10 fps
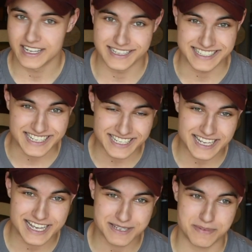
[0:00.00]
is
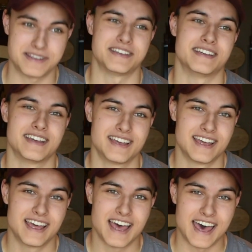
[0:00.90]
ESP.
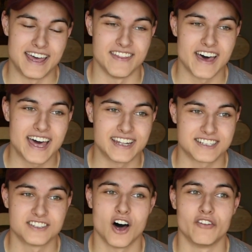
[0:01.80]
And that
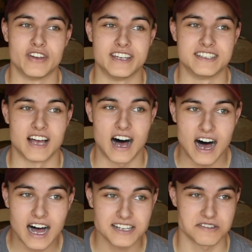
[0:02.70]
stuff is
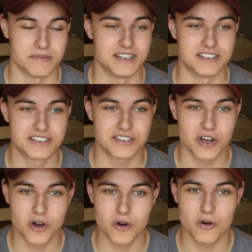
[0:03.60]
awesome. It is
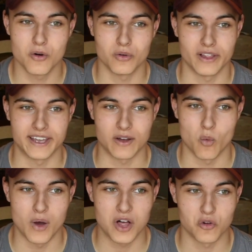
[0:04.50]
so like
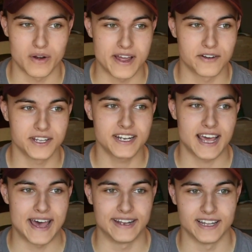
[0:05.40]

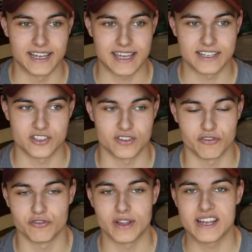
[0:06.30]
well-rounded, and like the
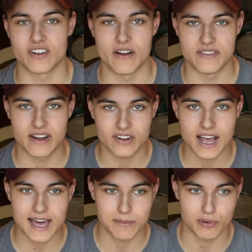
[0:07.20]
flavor, I've never
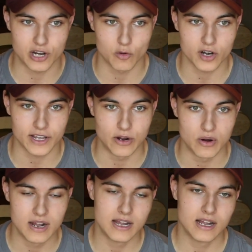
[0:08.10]
had a pre-workout
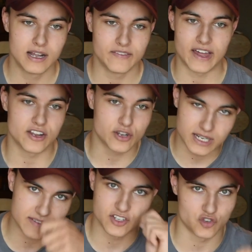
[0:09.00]
that you
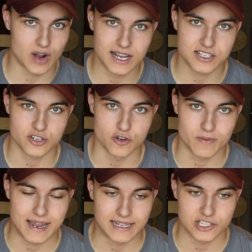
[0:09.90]
could even dry
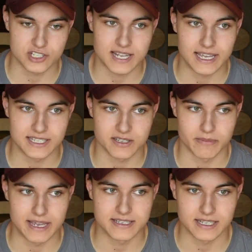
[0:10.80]
scoop and it just tastes
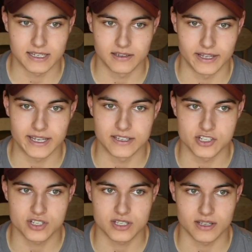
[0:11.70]
amazing. Like it
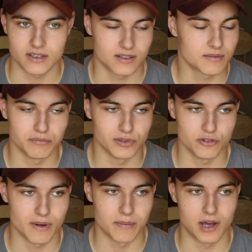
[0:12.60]
just
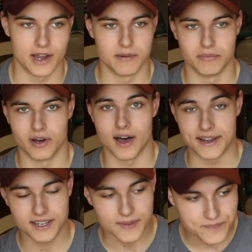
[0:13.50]
blew my mind.
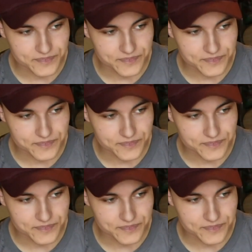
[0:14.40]
But